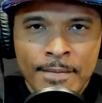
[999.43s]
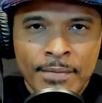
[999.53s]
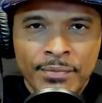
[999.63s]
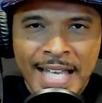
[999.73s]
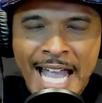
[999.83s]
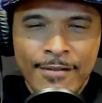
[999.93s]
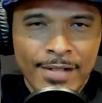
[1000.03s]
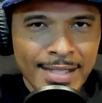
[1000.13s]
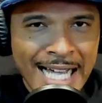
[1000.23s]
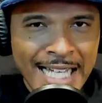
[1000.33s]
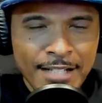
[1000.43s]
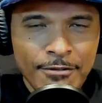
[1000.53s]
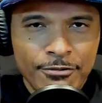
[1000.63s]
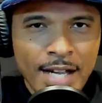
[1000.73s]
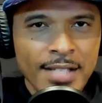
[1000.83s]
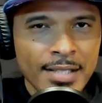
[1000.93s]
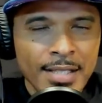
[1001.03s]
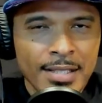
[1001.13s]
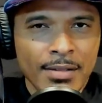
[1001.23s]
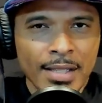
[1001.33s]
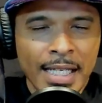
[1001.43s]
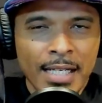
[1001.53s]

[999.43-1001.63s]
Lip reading: They have a lot invested into a lot